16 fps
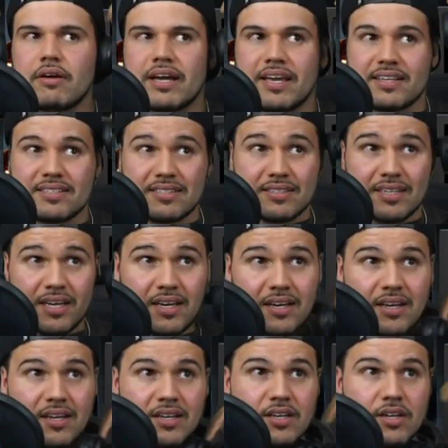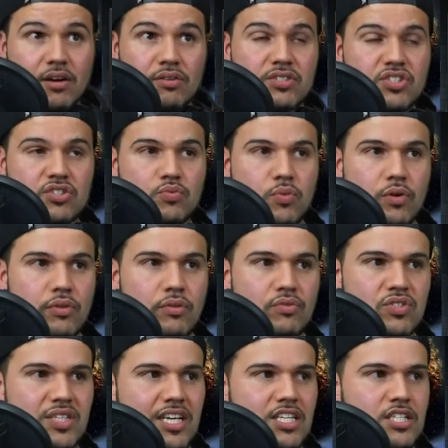I guess, you know, it's just one of
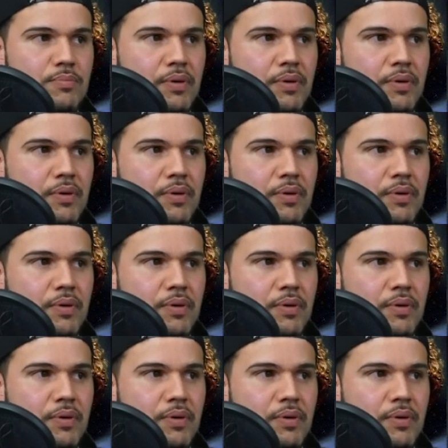those things.